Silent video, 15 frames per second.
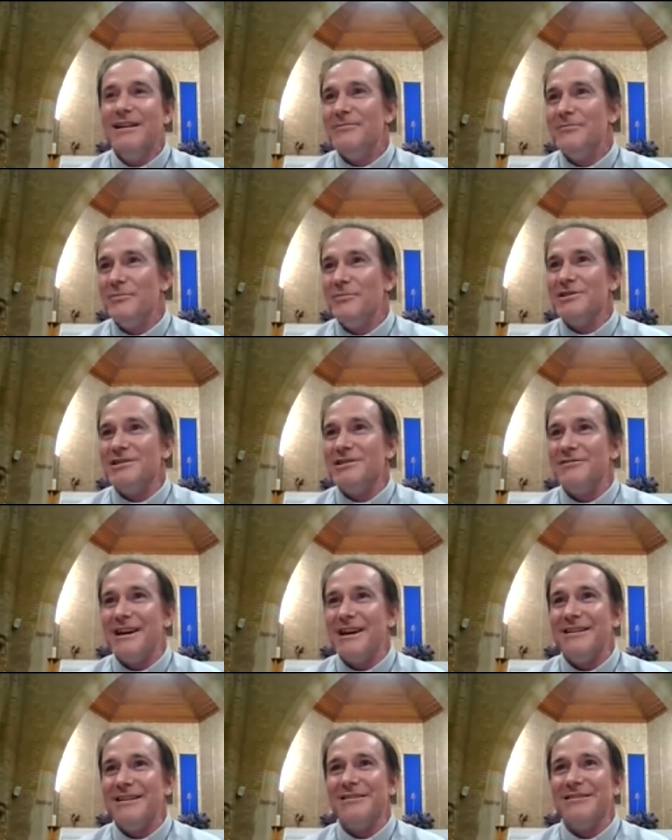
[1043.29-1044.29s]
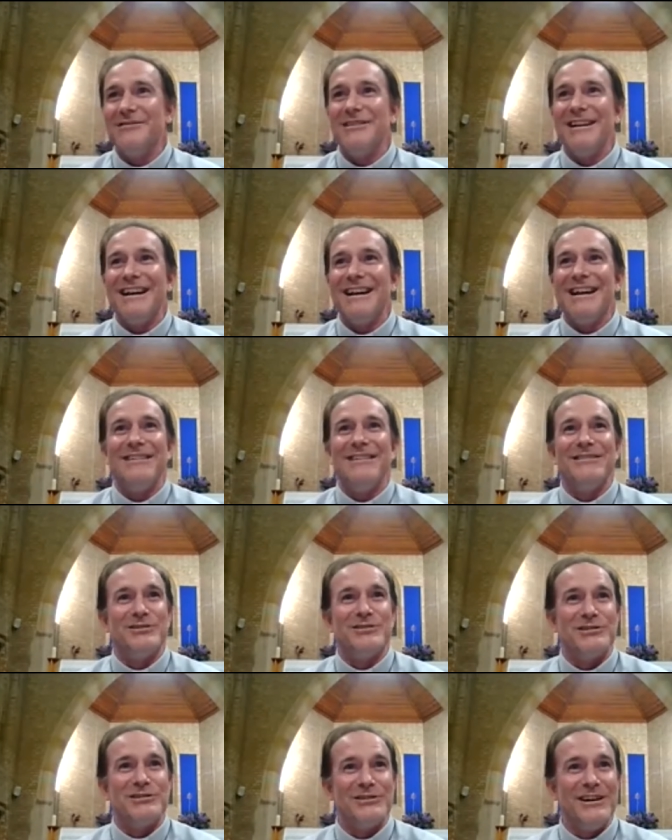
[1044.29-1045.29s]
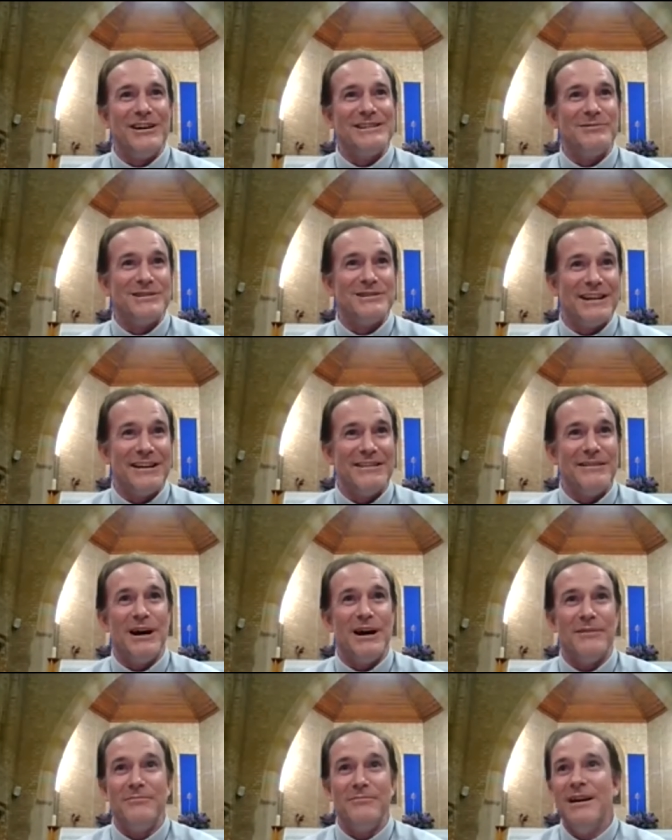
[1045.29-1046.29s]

most of our, our socializing was done at the pub.